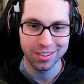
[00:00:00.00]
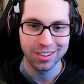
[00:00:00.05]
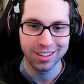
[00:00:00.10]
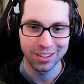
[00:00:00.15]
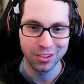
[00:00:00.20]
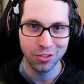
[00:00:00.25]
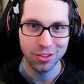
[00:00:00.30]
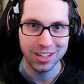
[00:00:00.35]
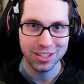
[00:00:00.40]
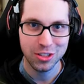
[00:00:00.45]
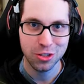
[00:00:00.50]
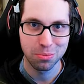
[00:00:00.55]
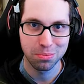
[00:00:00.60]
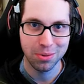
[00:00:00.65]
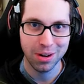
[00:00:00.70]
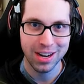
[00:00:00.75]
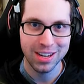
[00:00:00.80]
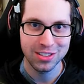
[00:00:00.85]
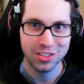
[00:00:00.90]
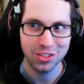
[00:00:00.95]
I know that
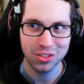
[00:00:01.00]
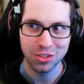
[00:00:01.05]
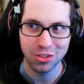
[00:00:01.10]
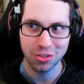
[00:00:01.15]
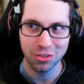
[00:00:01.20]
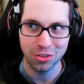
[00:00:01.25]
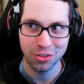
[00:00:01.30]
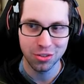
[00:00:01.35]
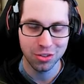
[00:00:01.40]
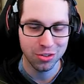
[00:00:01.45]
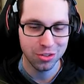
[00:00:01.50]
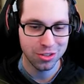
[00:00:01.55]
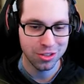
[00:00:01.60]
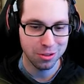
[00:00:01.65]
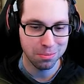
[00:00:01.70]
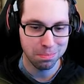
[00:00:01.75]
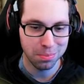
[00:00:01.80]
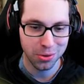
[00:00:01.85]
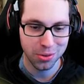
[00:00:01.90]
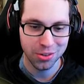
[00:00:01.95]
surprises you. You're used to
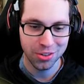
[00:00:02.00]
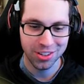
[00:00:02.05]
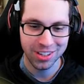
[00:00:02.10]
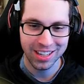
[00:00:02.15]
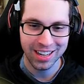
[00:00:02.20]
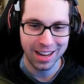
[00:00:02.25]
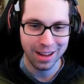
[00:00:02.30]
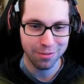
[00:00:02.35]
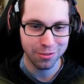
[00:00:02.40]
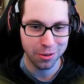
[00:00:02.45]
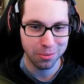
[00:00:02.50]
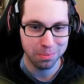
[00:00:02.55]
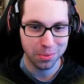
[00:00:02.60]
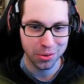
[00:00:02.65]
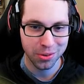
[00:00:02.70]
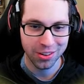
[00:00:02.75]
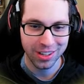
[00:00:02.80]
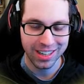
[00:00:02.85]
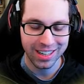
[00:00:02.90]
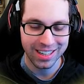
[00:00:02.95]
birdie after
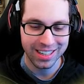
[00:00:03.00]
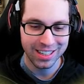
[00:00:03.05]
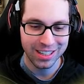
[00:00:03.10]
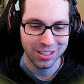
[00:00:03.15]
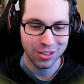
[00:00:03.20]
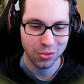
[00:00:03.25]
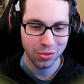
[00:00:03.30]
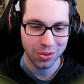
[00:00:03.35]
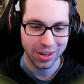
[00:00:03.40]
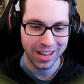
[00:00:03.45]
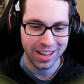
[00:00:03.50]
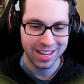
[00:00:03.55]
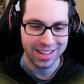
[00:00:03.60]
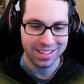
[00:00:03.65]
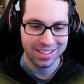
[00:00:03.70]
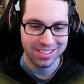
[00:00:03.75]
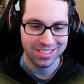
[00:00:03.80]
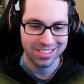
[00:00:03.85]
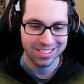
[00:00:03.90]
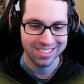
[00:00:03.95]
birdie, eagle,
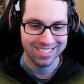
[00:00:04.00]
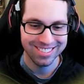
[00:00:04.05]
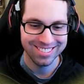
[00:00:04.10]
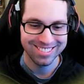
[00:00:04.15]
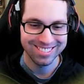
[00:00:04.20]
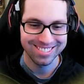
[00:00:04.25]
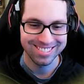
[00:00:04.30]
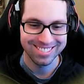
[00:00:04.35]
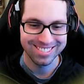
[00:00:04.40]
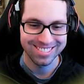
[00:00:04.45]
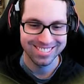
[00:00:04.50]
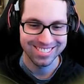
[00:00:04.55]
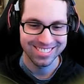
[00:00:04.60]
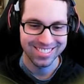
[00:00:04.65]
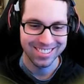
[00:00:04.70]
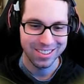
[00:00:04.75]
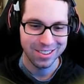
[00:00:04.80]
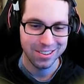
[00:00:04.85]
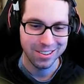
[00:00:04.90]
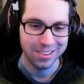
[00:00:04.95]
ace,
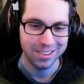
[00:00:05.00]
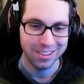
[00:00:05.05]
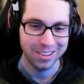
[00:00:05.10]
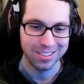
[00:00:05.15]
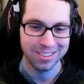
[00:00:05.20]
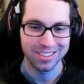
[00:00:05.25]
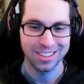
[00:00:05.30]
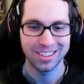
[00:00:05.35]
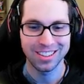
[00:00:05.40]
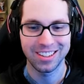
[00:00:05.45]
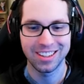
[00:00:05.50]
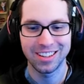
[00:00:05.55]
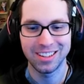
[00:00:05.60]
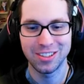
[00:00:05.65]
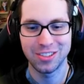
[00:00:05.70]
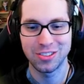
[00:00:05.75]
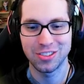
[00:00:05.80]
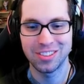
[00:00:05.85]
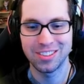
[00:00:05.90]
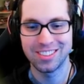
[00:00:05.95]

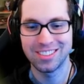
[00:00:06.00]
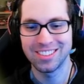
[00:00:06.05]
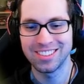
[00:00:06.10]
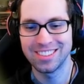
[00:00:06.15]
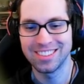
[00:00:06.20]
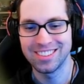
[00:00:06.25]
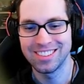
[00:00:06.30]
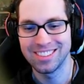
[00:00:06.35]
dedications.